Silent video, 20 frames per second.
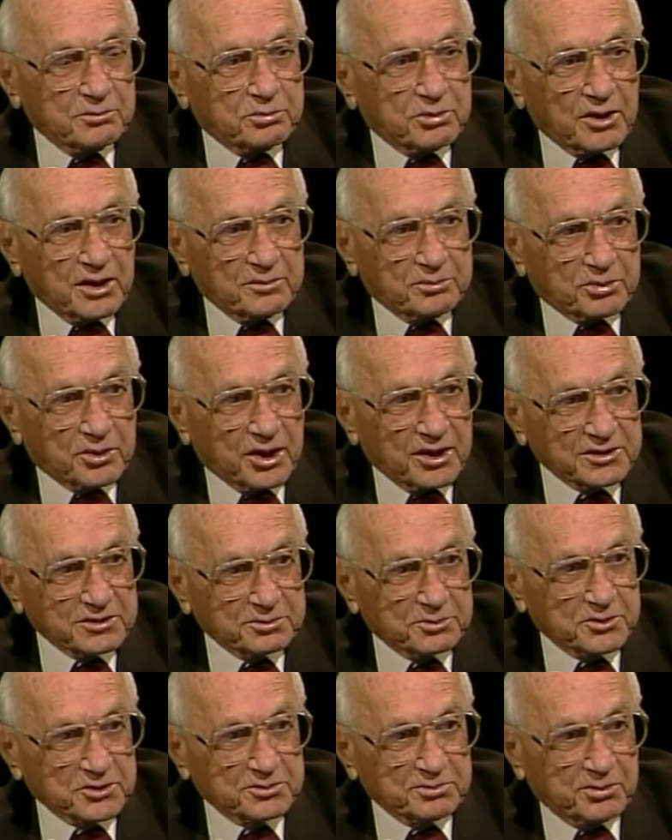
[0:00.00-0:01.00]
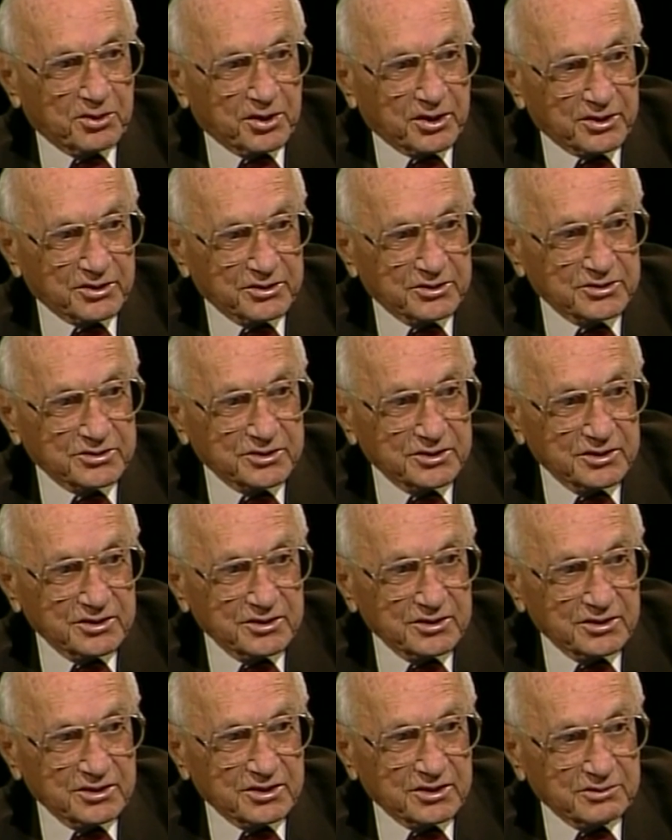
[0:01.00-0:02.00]
prosperous partners
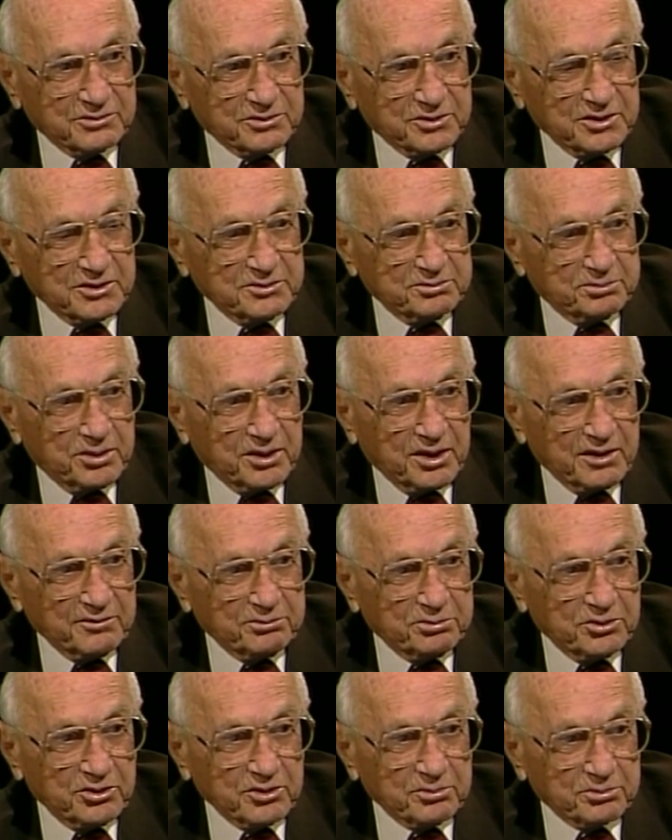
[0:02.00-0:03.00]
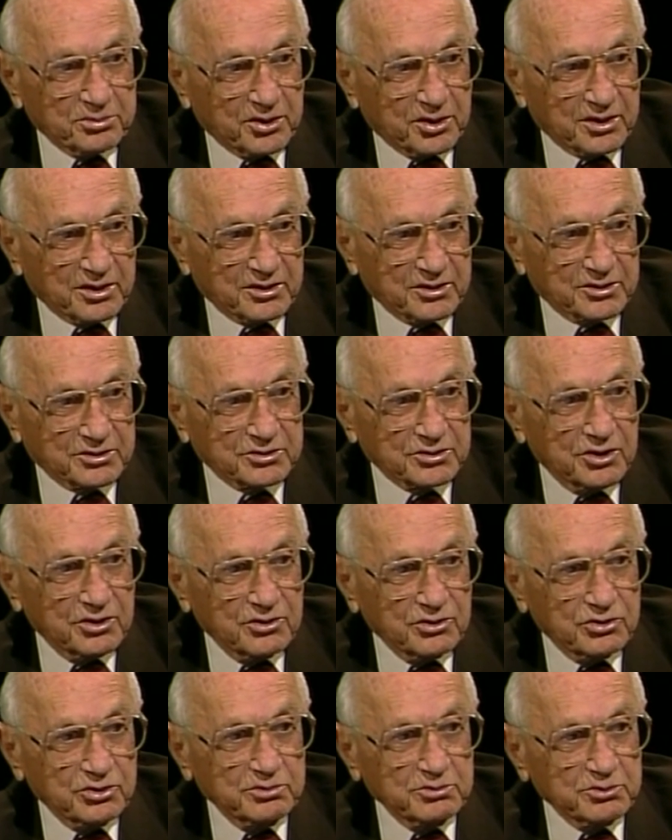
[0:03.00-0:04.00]
than if we have poor partners.
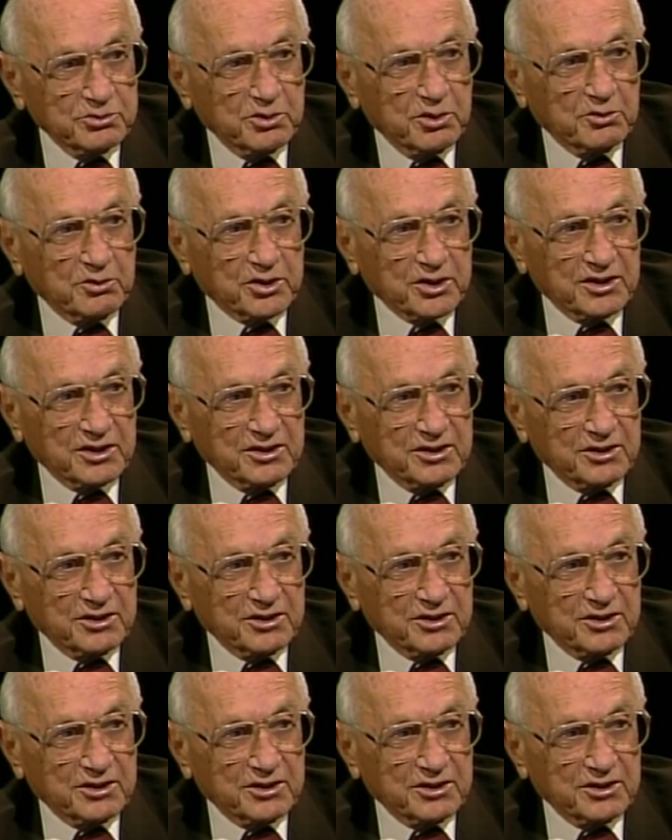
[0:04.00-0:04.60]
Whom do we want to